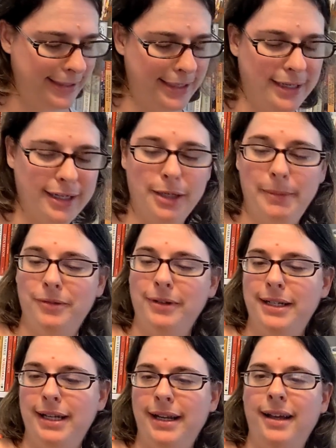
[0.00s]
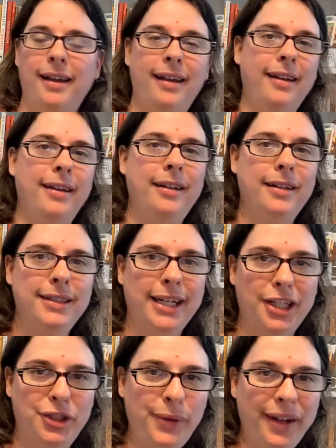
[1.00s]
I'm going to be reading
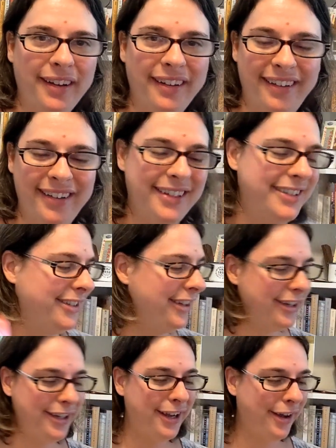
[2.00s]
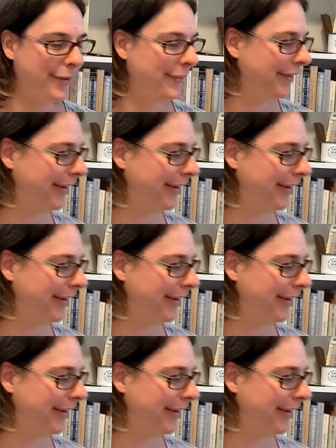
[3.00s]
Sacagawea. So there you go.